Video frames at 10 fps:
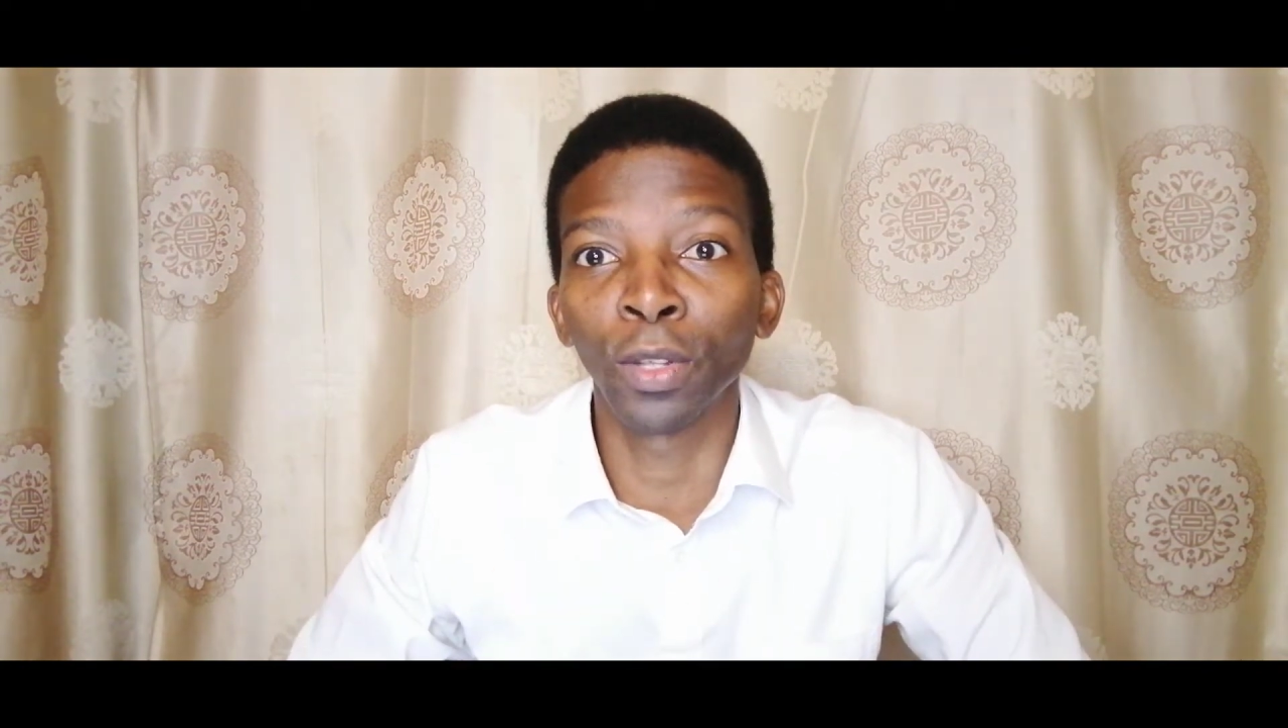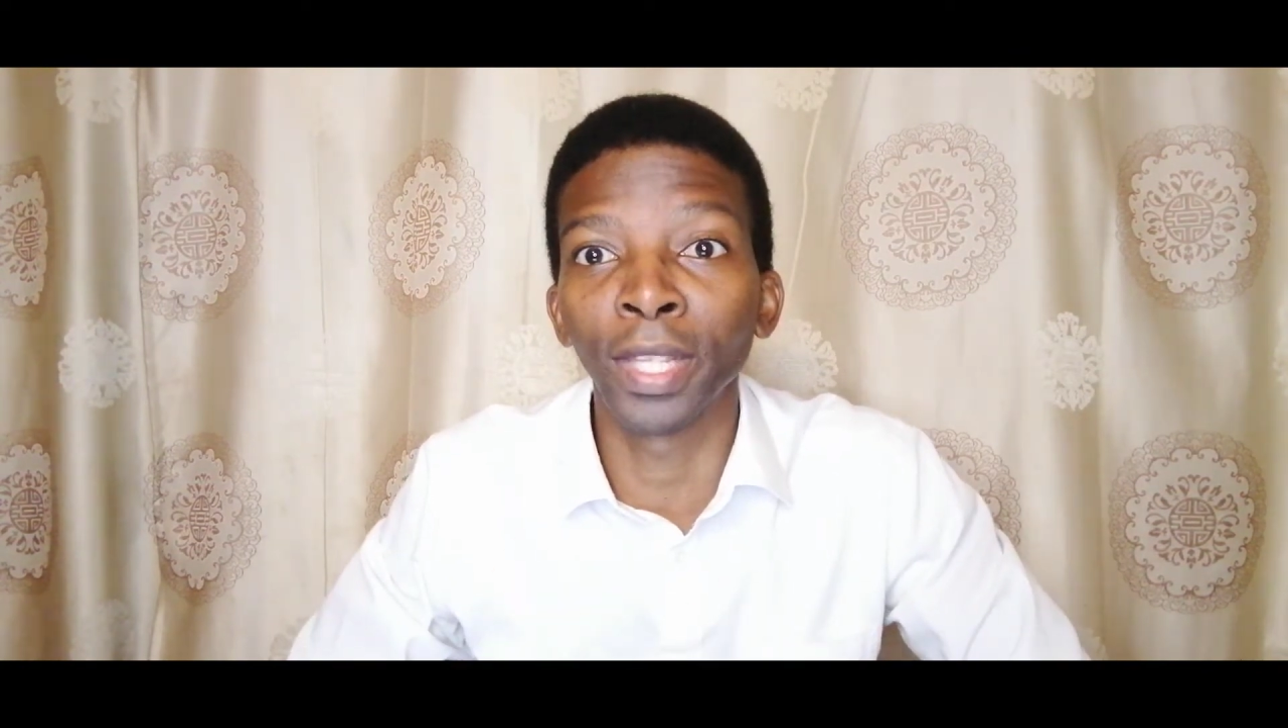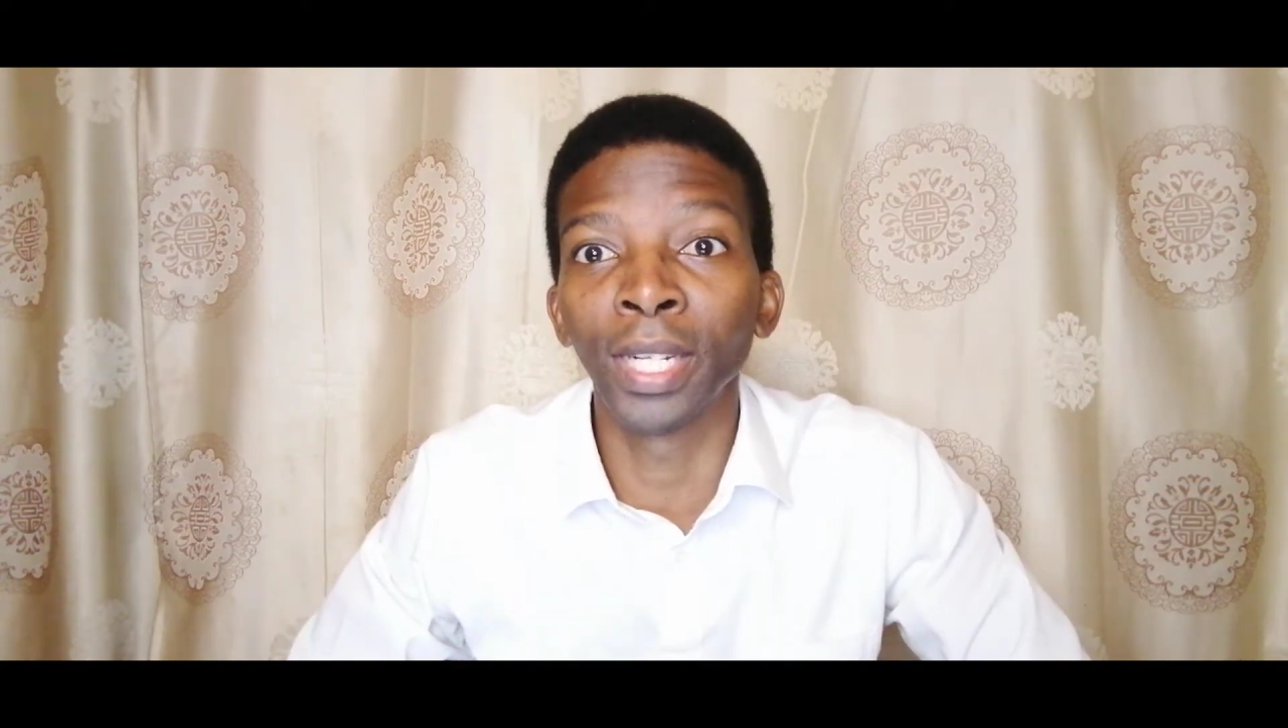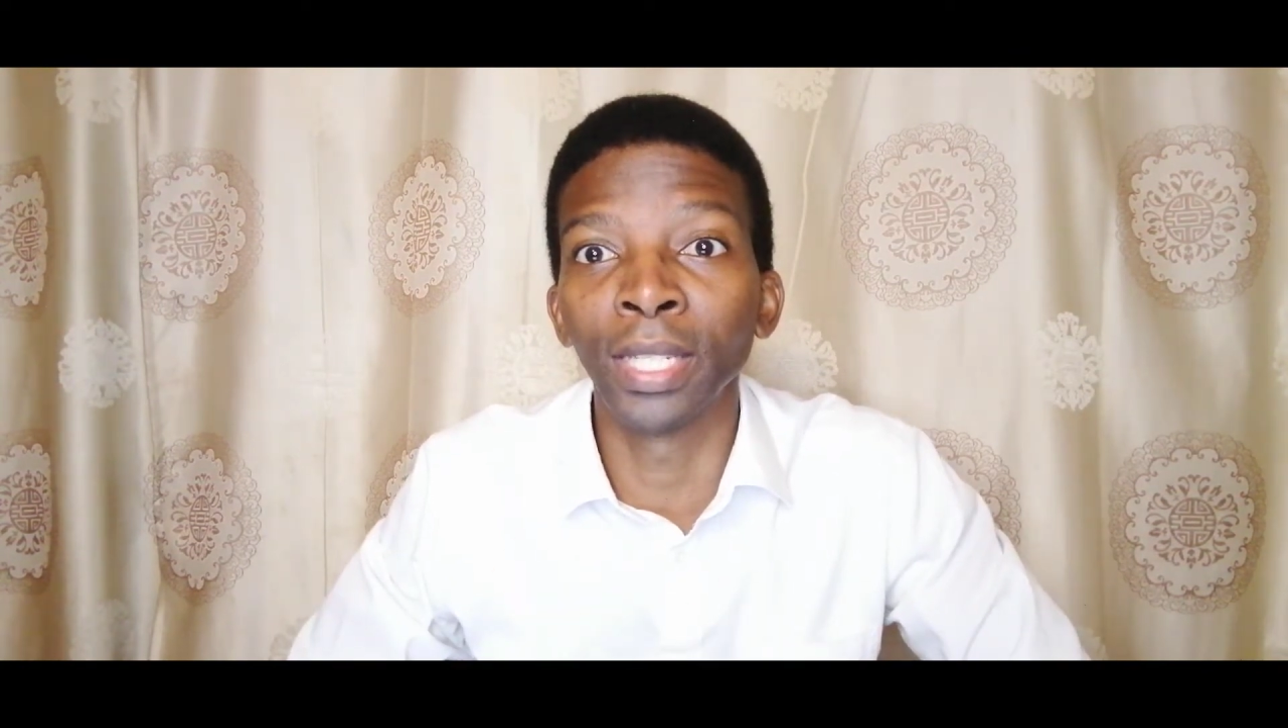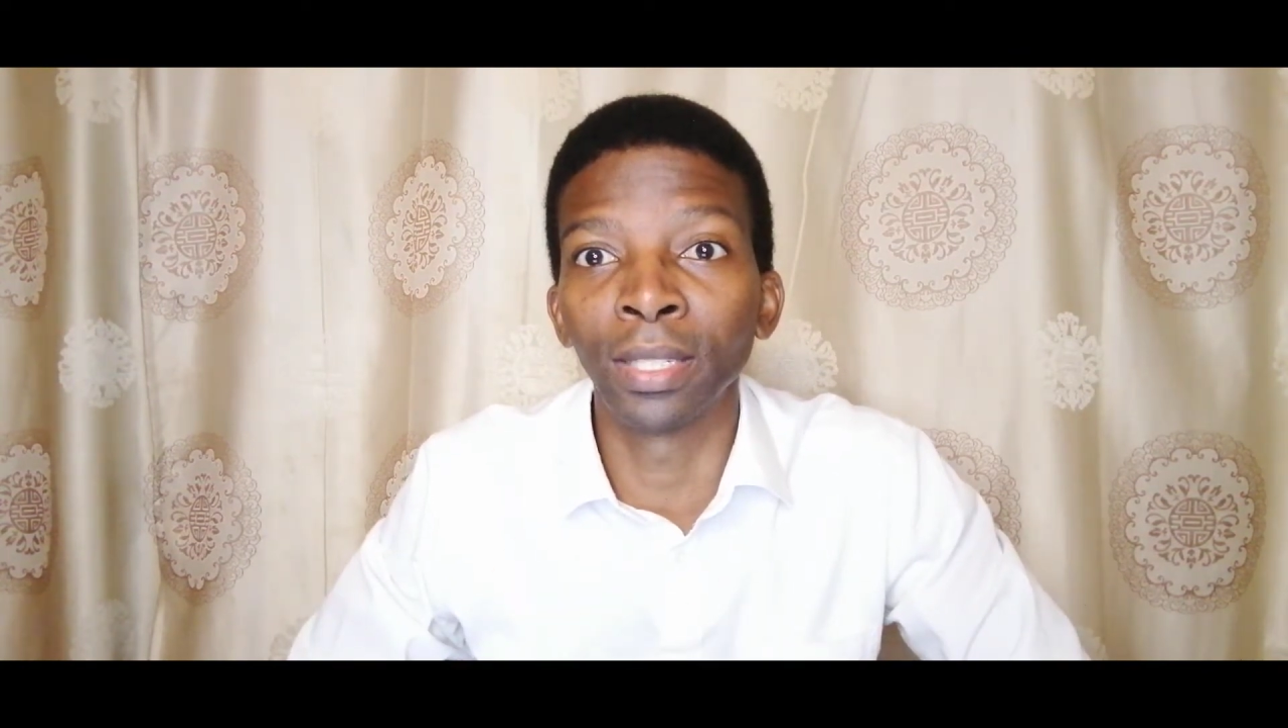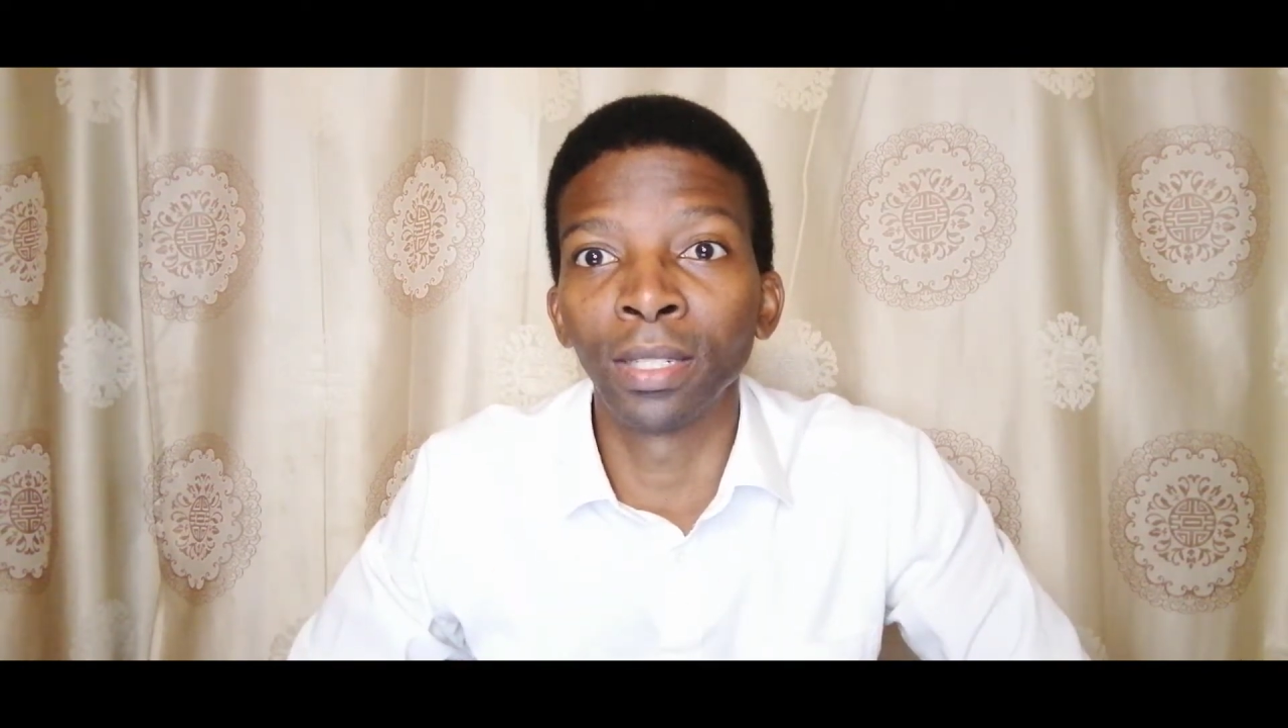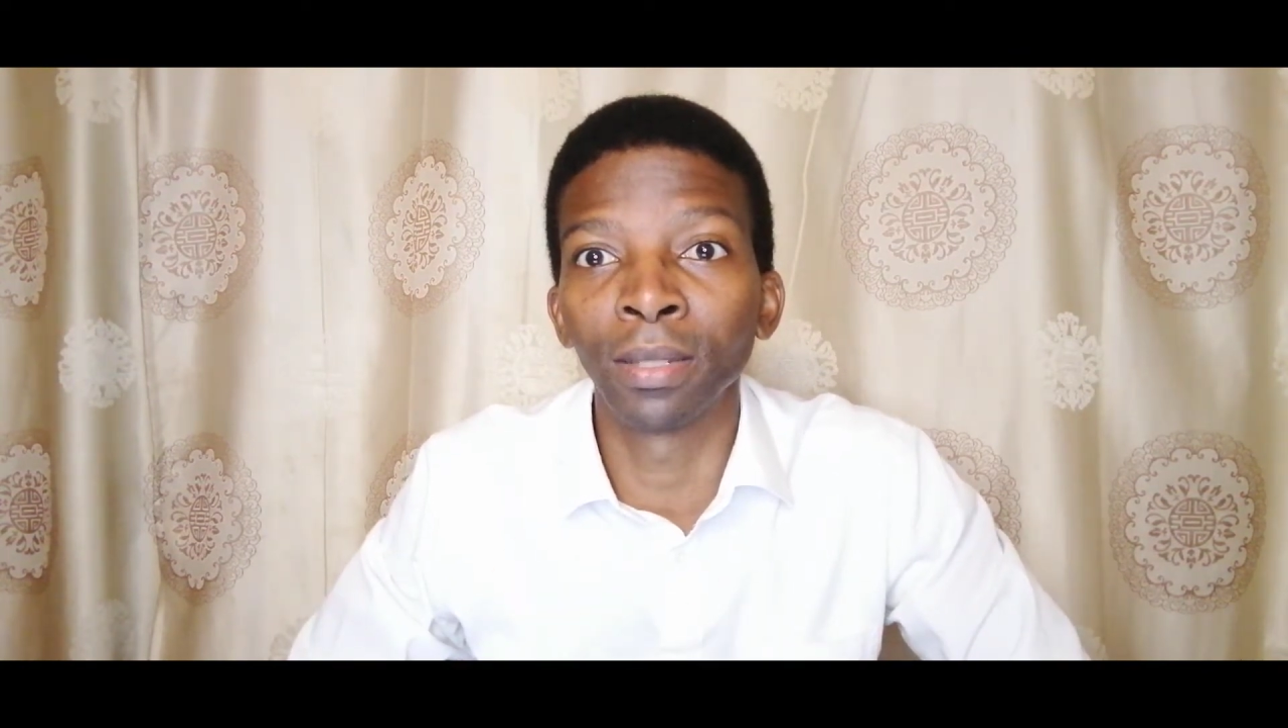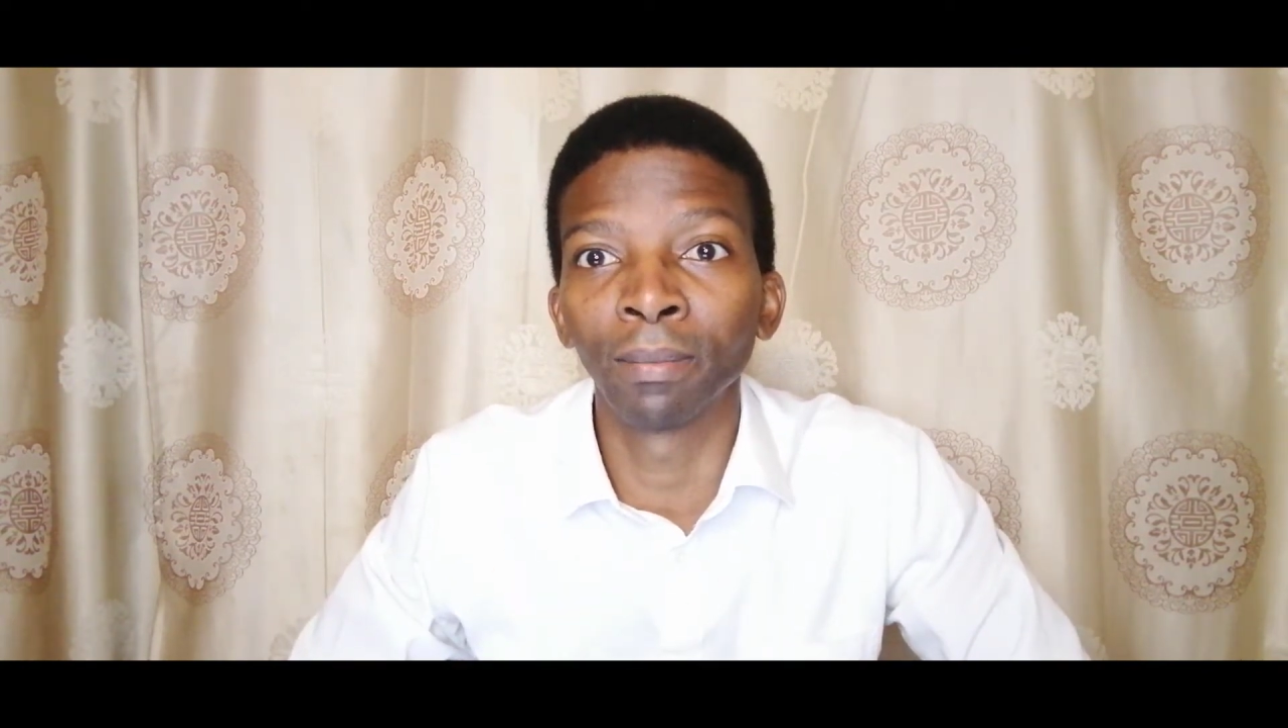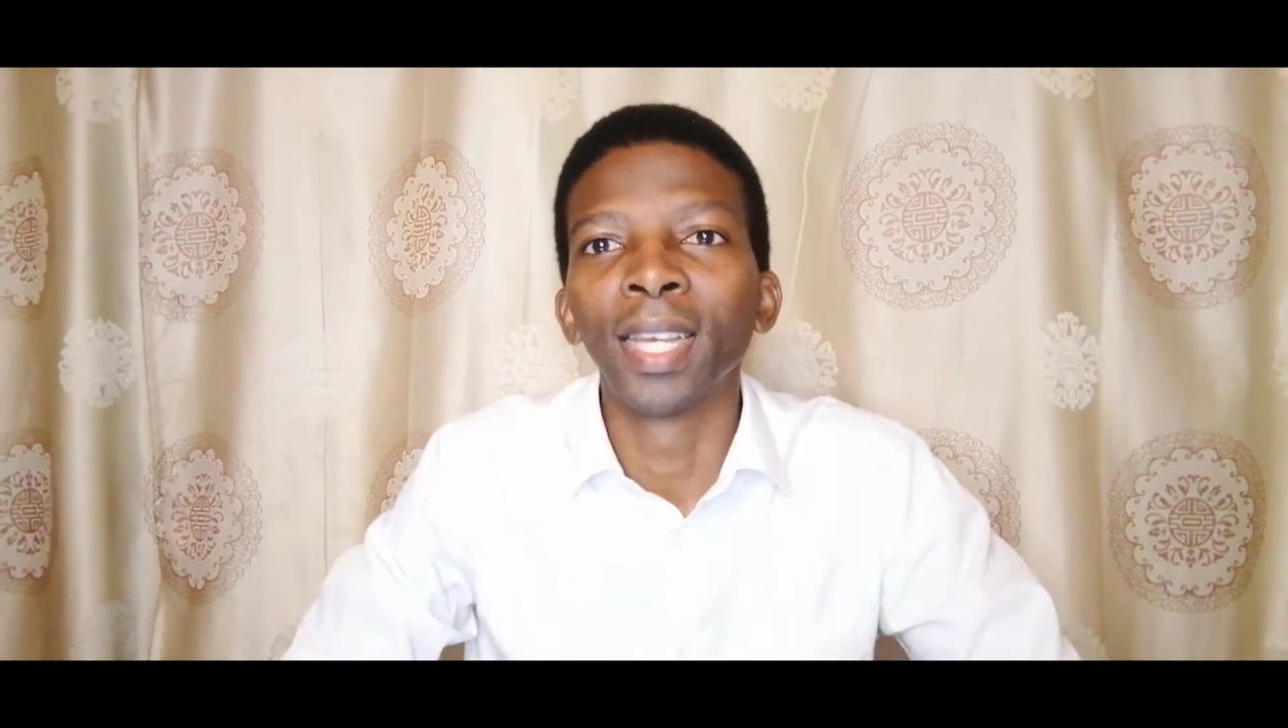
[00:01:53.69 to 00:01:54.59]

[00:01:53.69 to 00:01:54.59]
on the list.